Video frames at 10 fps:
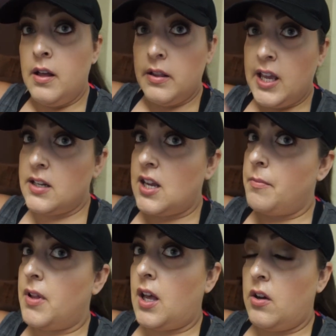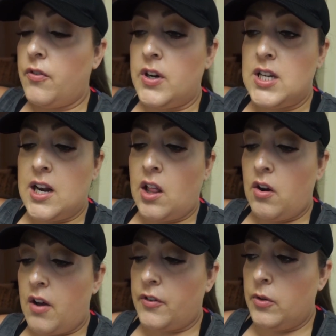link down below for a $10
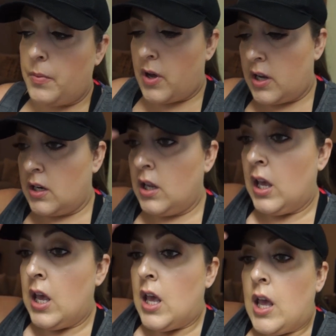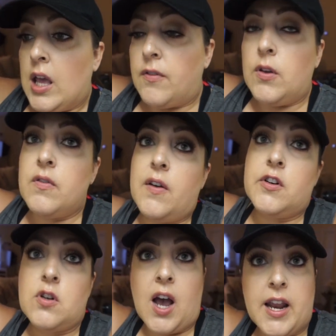off coupon. If you've never
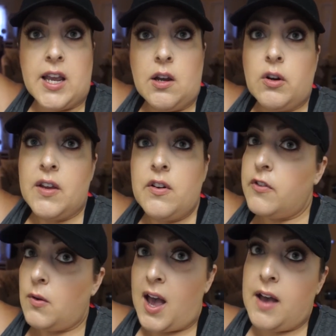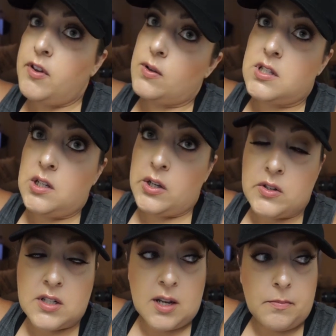tried it, or even if you have, you can still
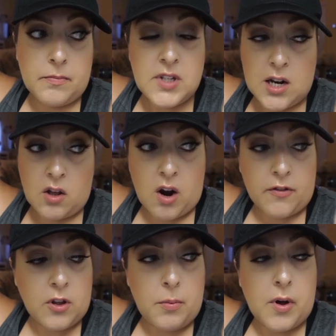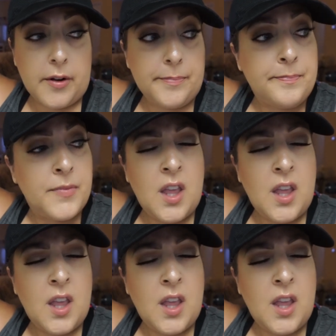use a $10 off coupon.